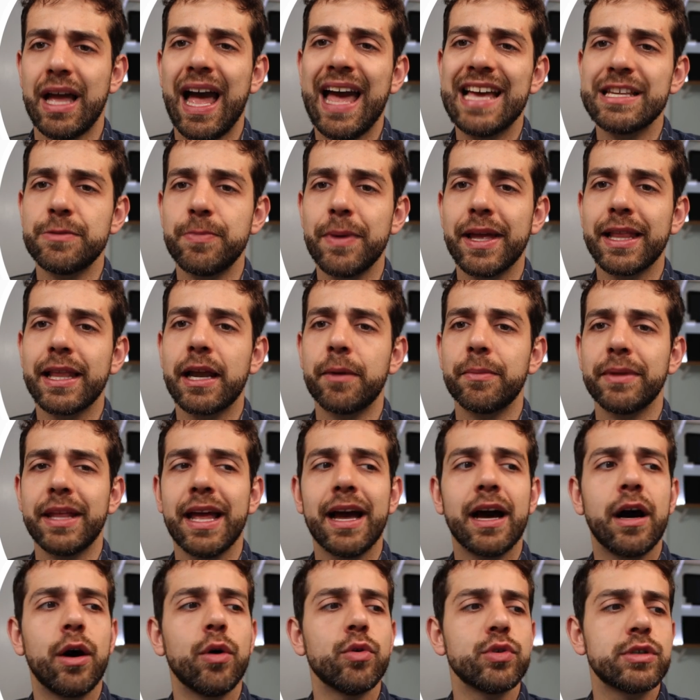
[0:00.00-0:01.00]
has been alarmed
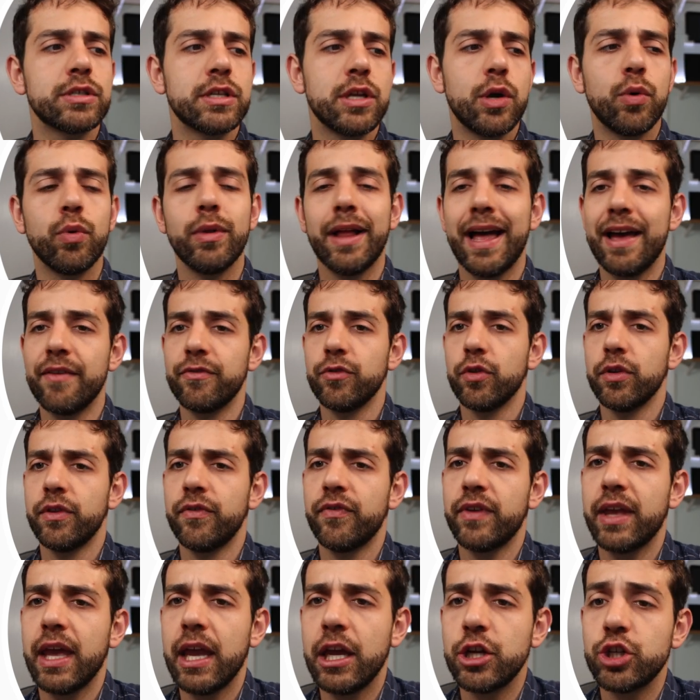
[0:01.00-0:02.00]
the house, it will have
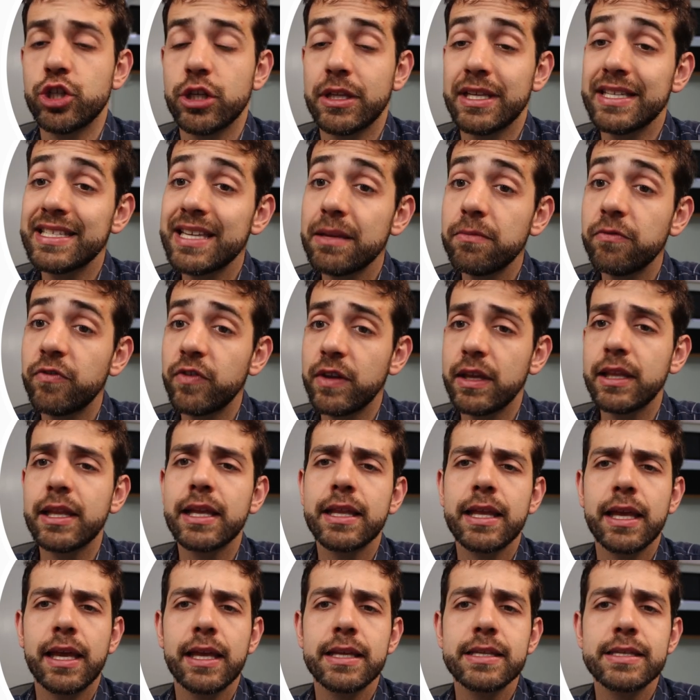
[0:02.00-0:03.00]
notification. The same thing
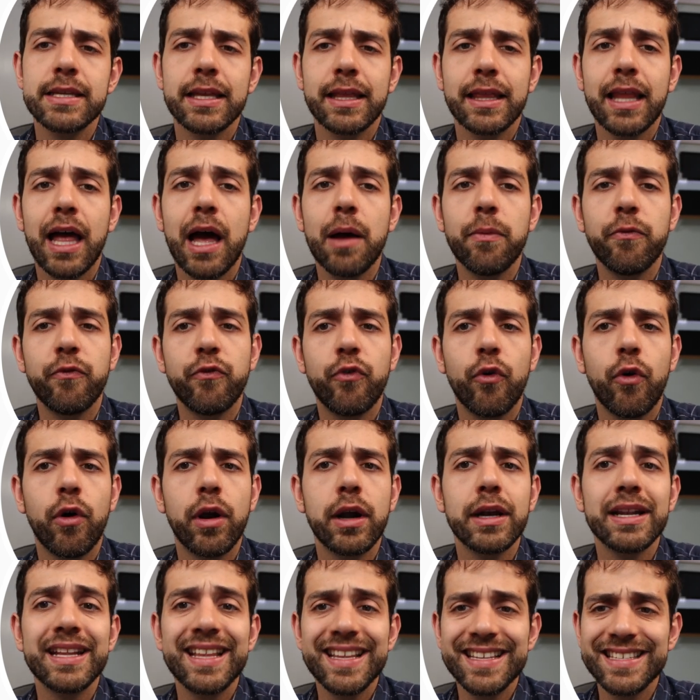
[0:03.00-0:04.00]
that I can set up
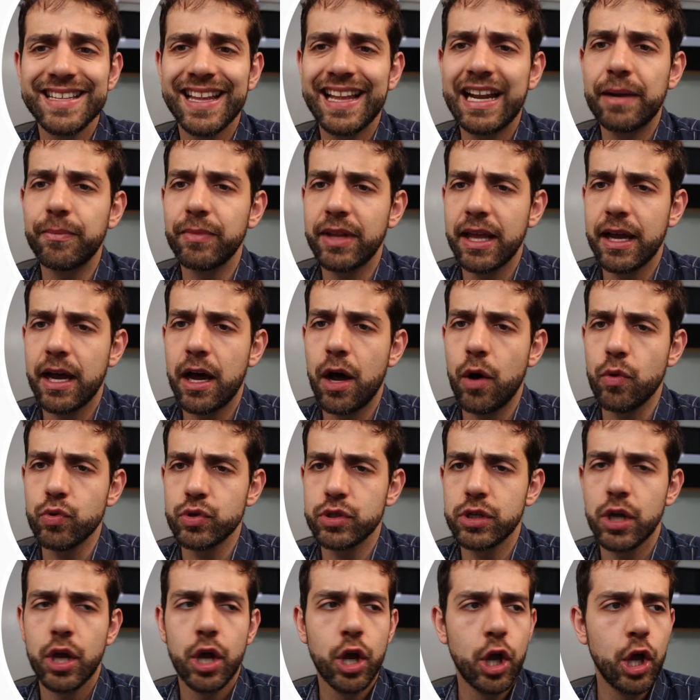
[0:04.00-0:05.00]
for disalarm the
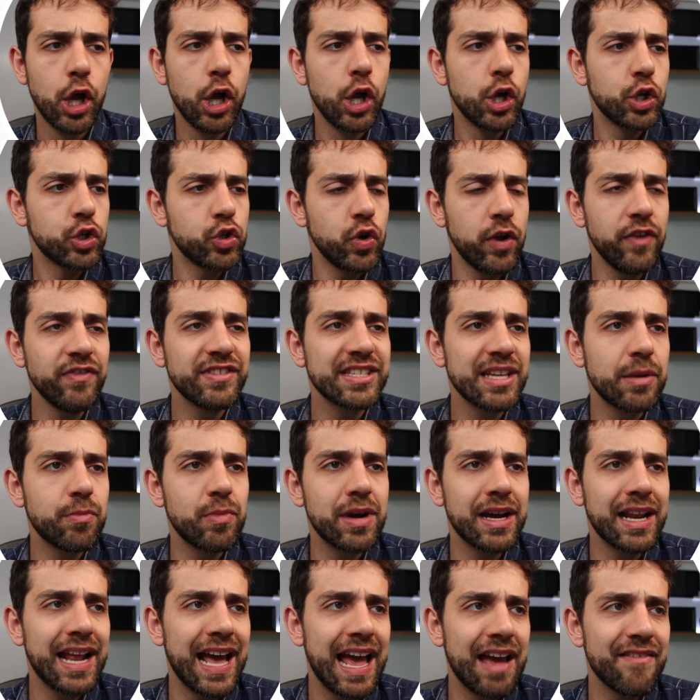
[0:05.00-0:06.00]
house. So if
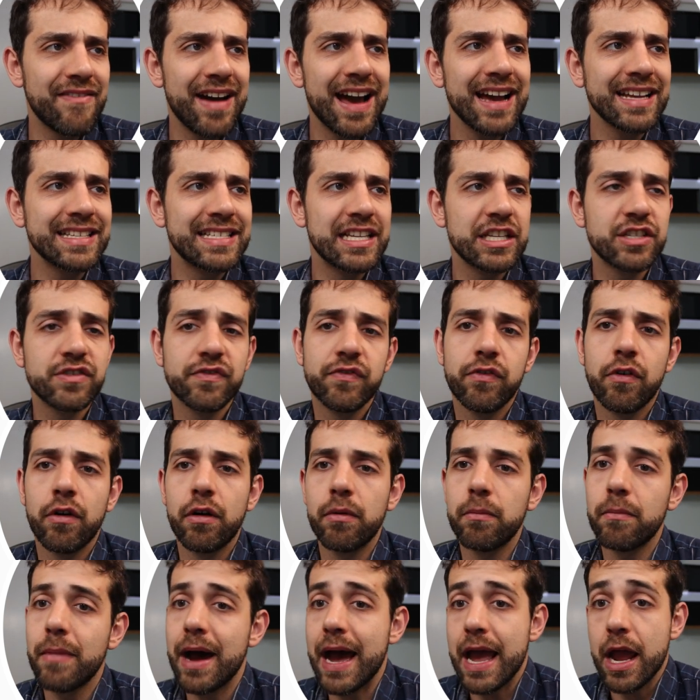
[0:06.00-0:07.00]
someone have access
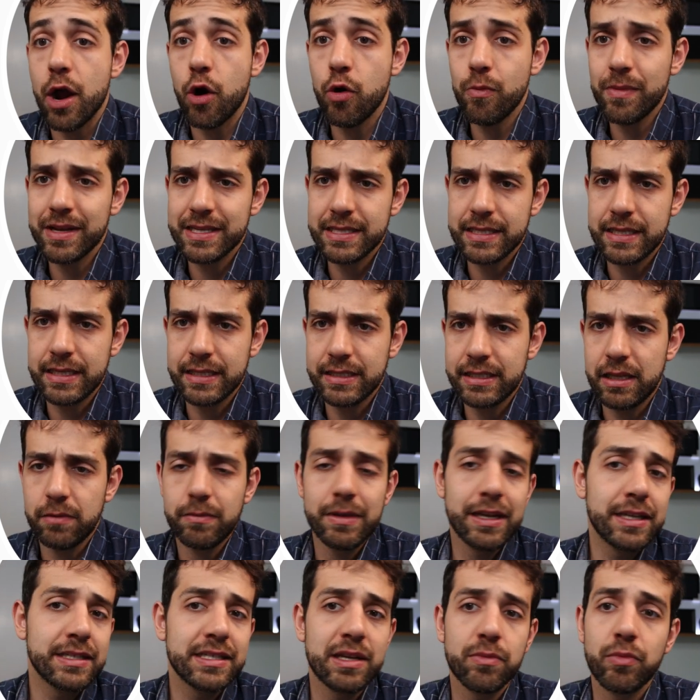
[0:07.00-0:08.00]
for my home
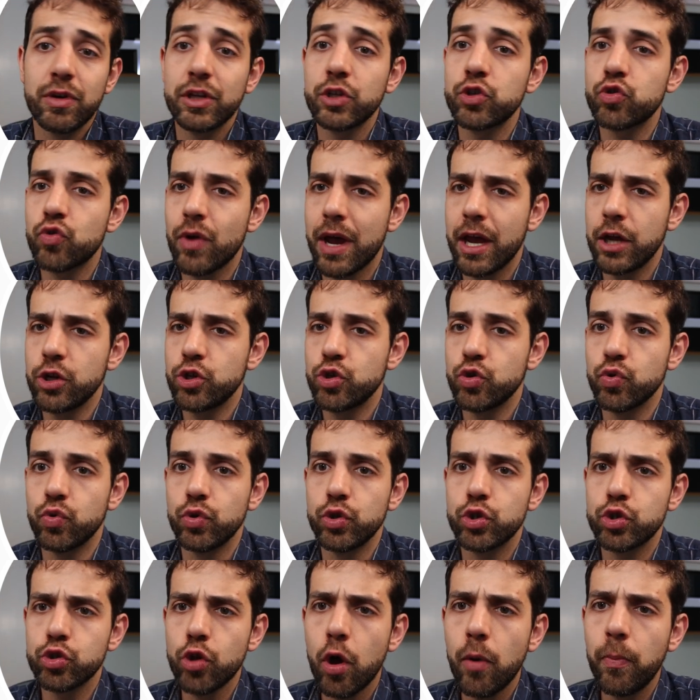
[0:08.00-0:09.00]
system and someone try
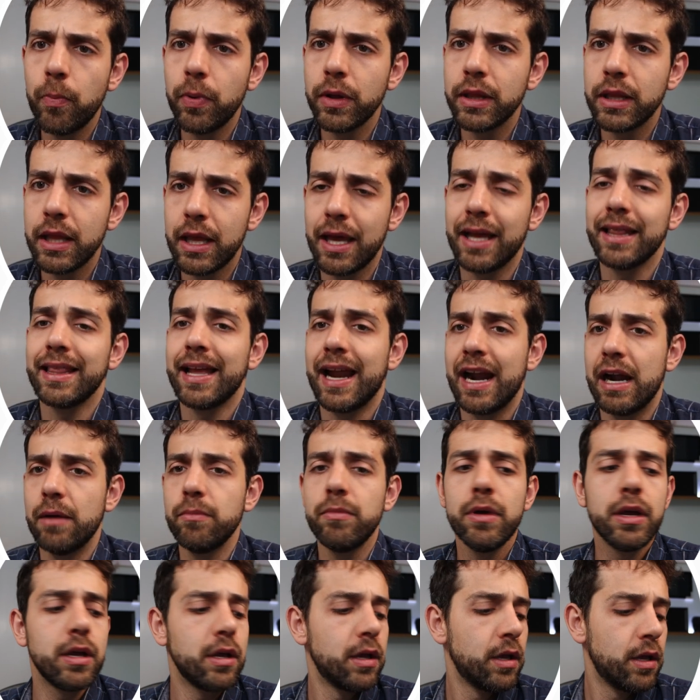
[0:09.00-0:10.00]
to stop the
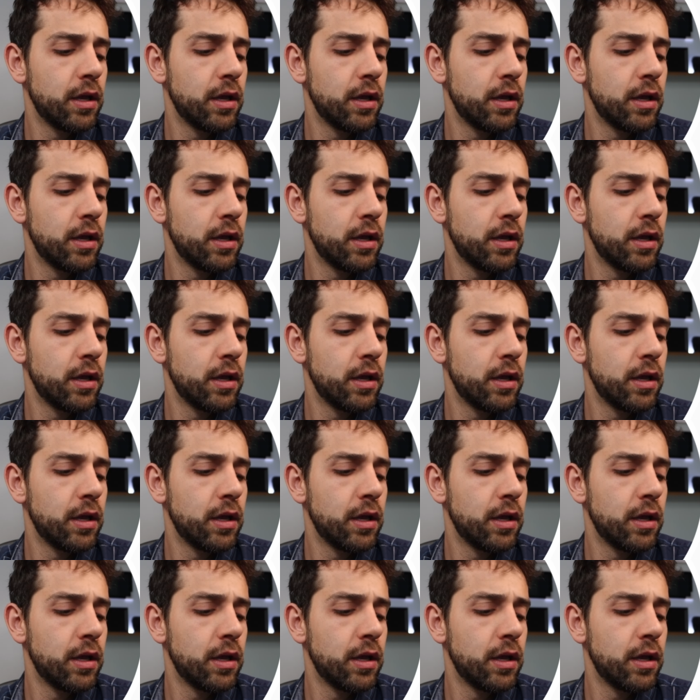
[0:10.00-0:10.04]
alarm,